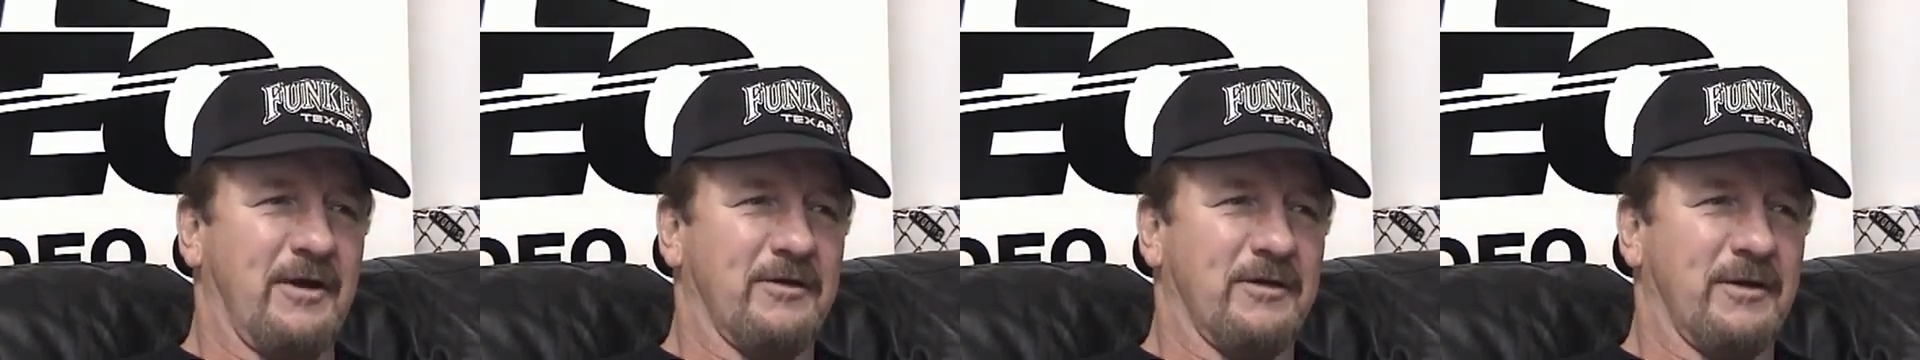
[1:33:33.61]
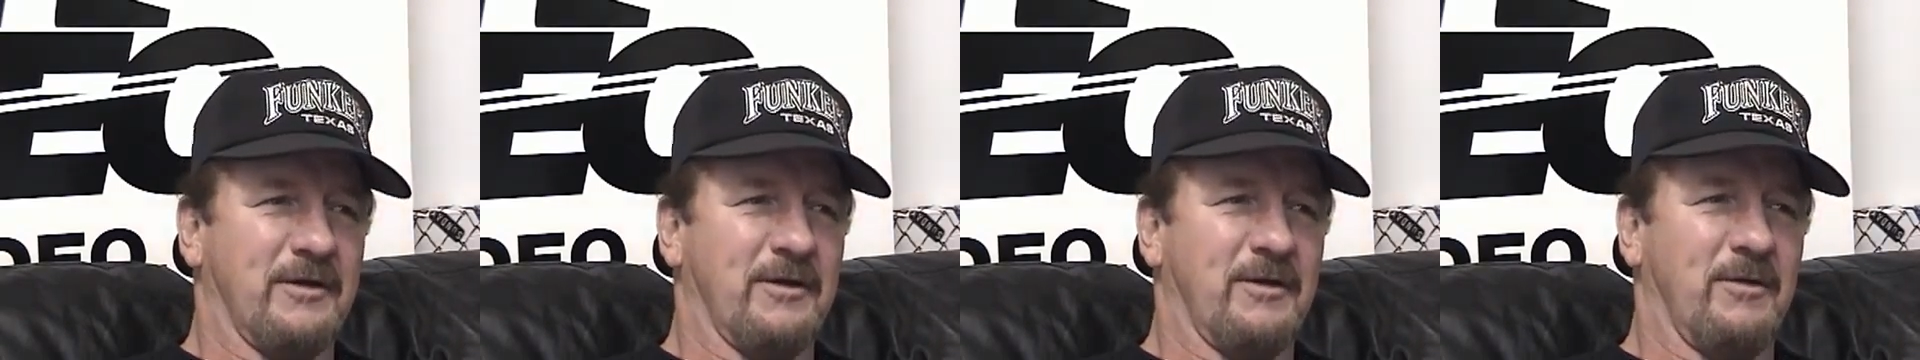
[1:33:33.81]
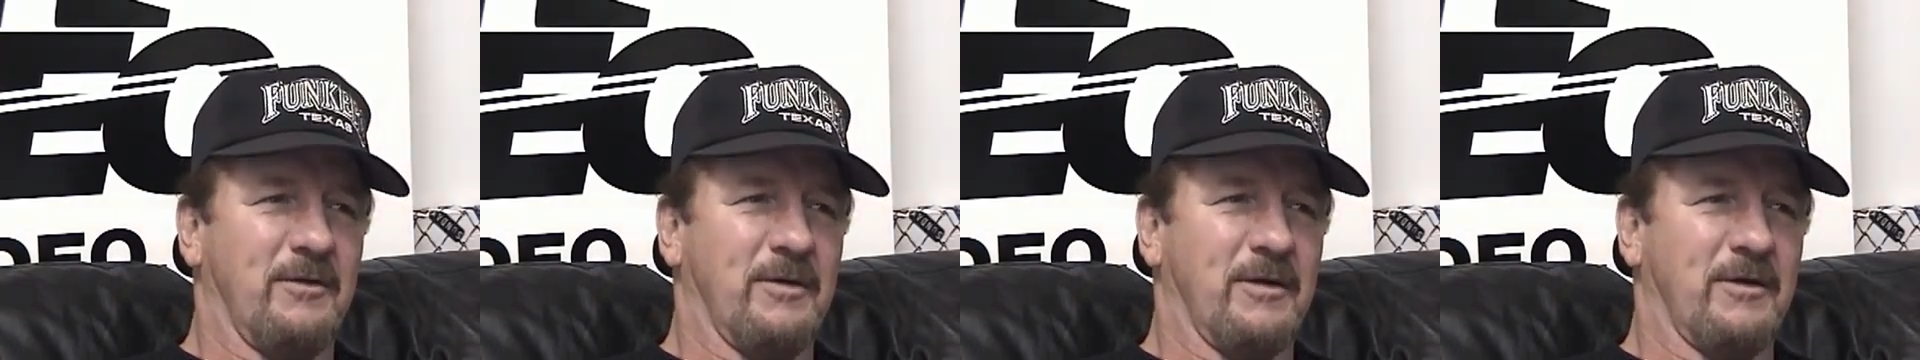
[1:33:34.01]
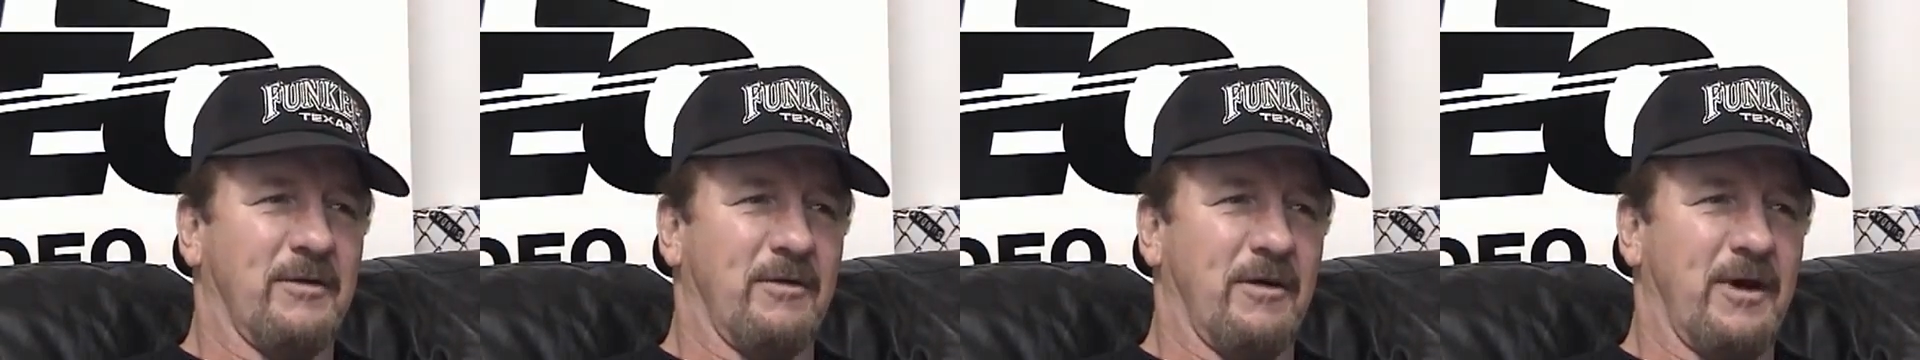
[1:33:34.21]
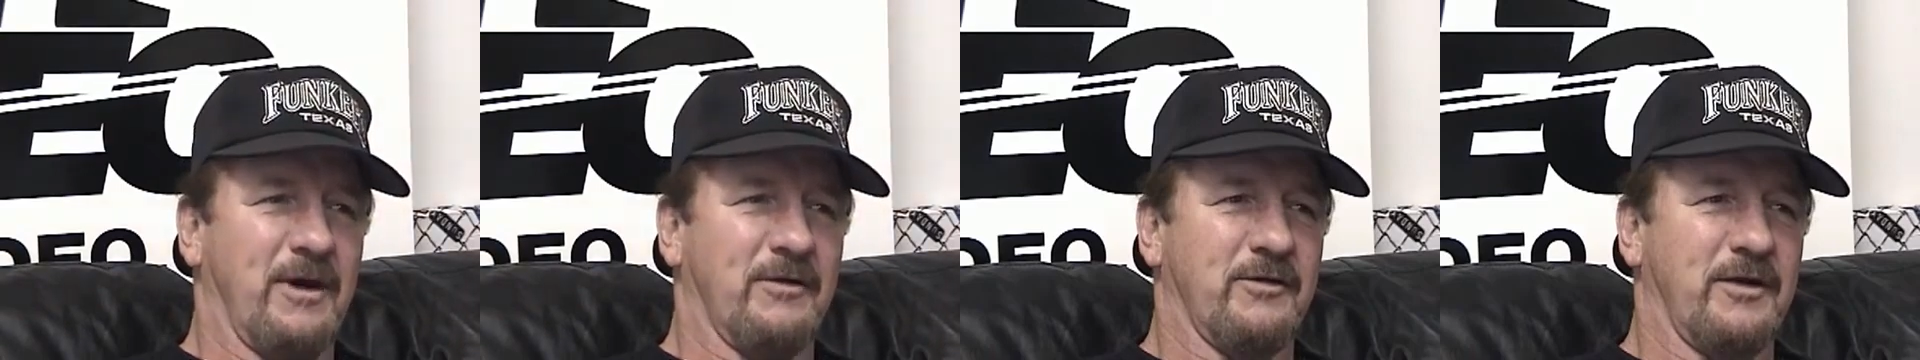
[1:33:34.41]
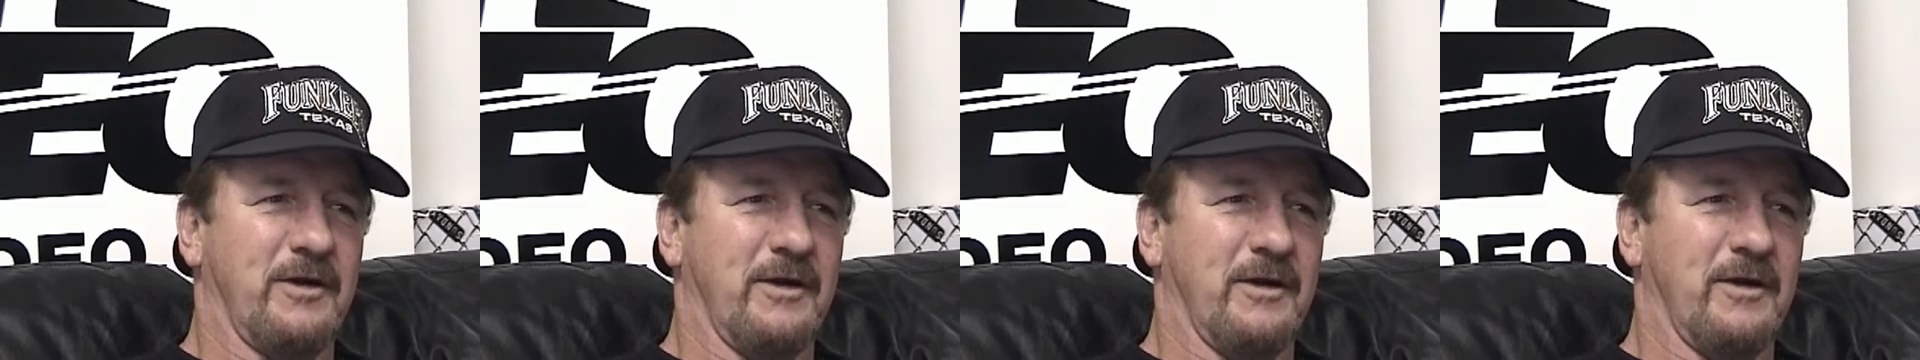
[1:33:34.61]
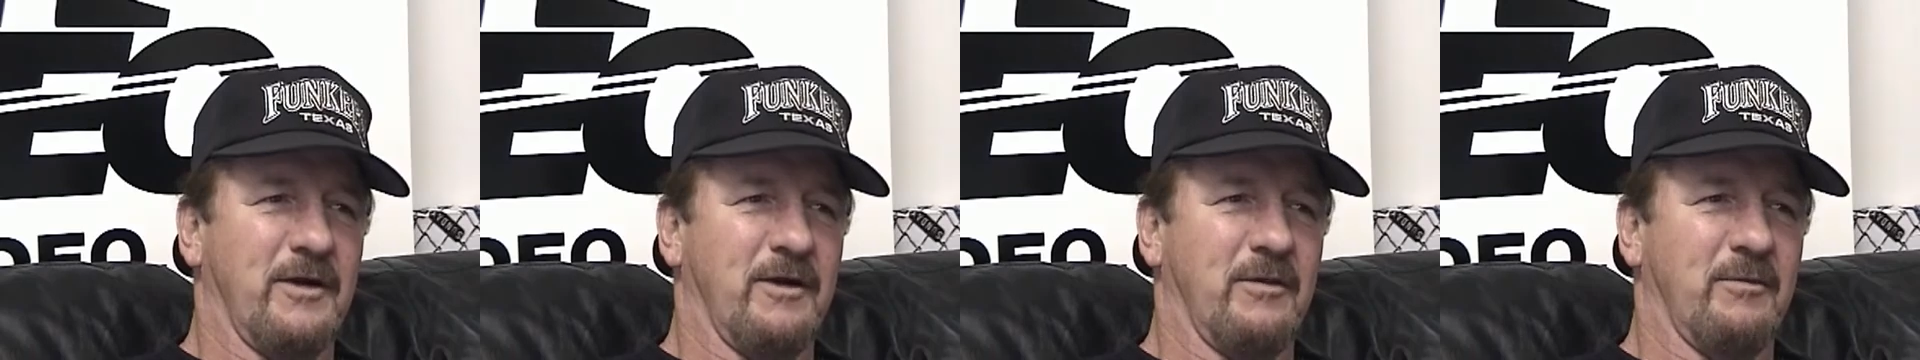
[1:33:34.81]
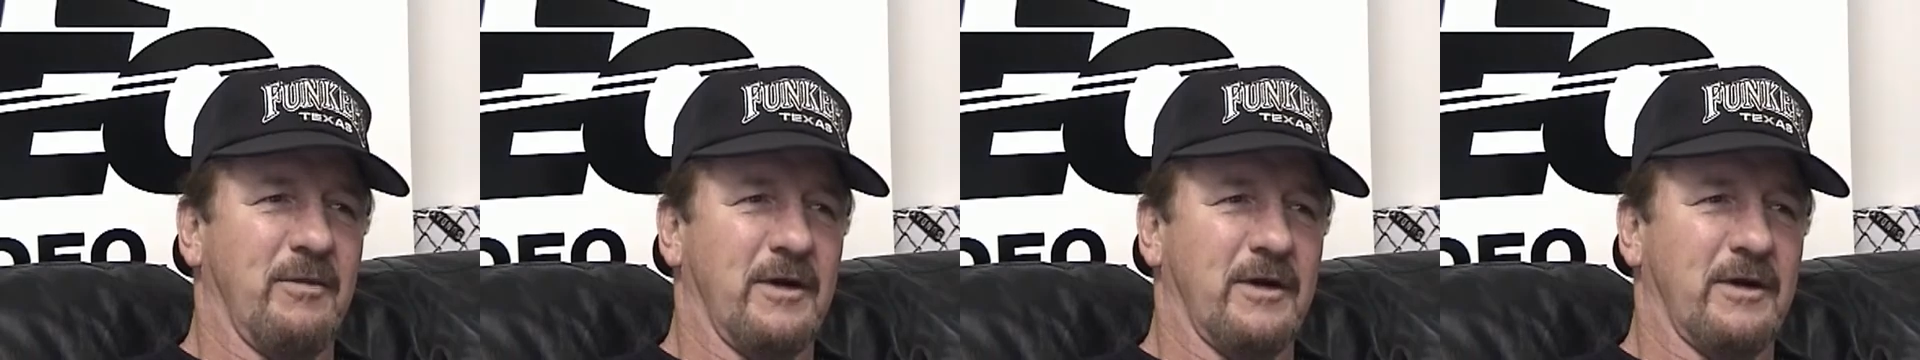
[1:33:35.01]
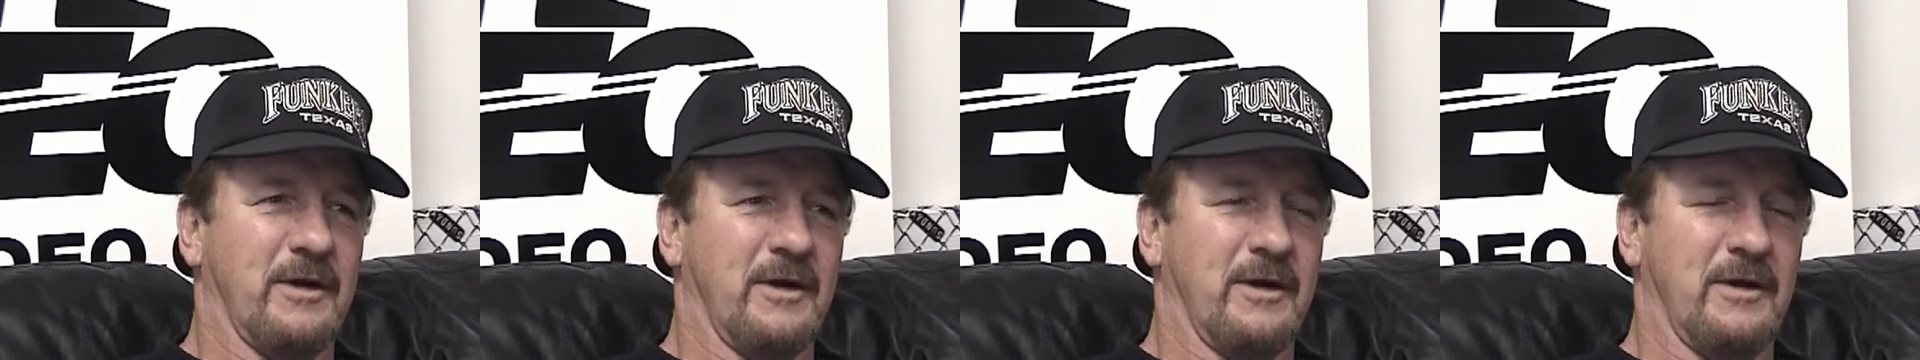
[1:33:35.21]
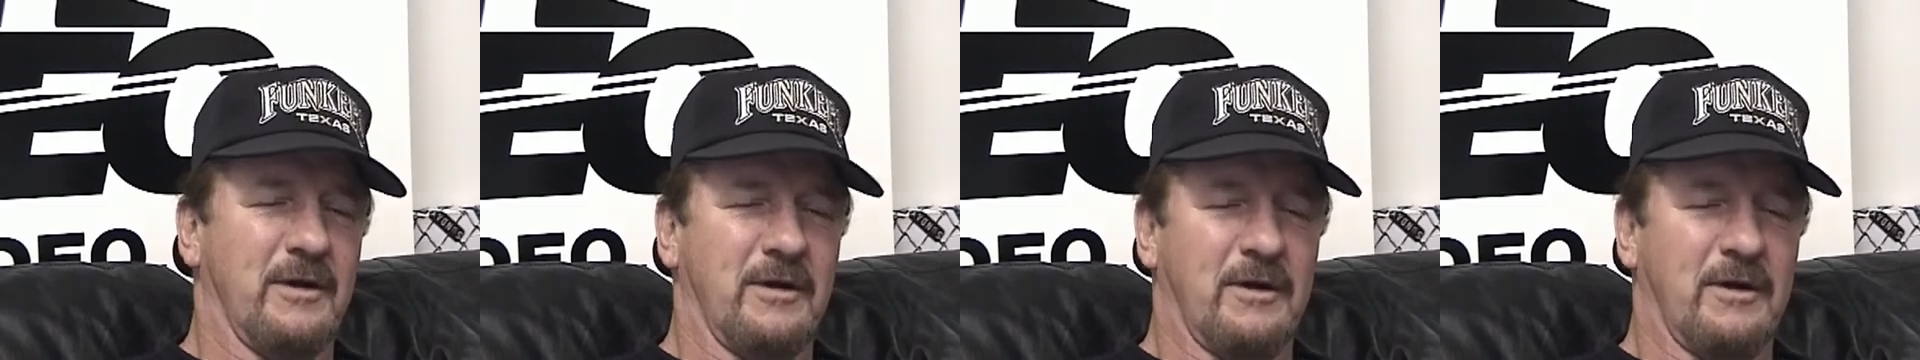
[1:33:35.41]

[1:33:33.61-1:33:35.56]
and going crazy, But